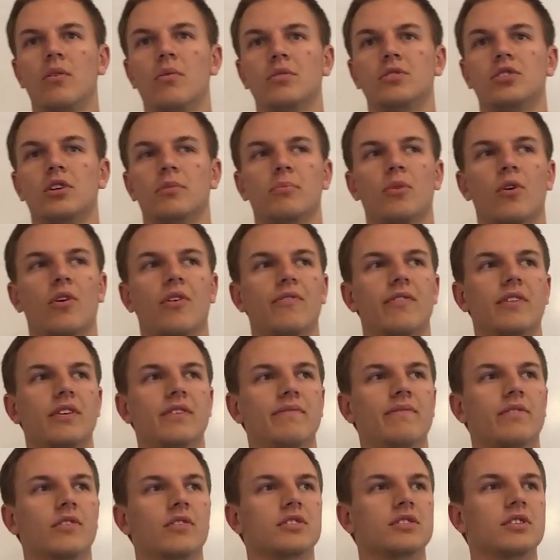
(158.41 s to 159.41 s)
which are both
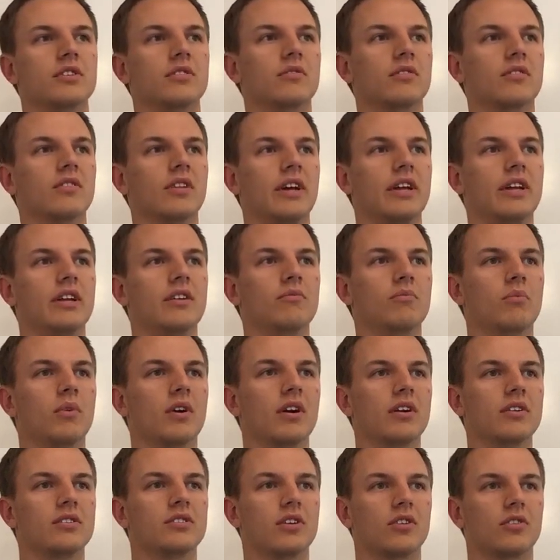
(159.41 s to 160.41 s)
inversely related,
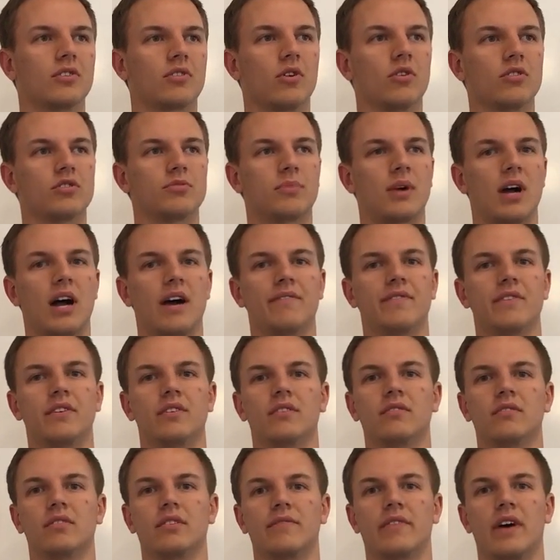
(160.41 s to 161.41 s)
where it's our gross
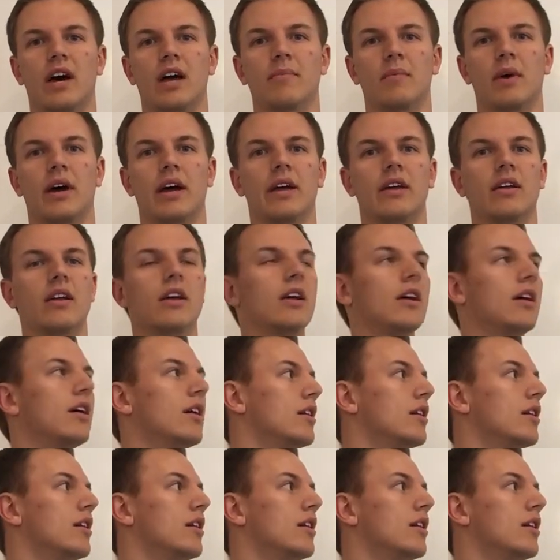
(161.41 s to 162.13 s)
profit divided by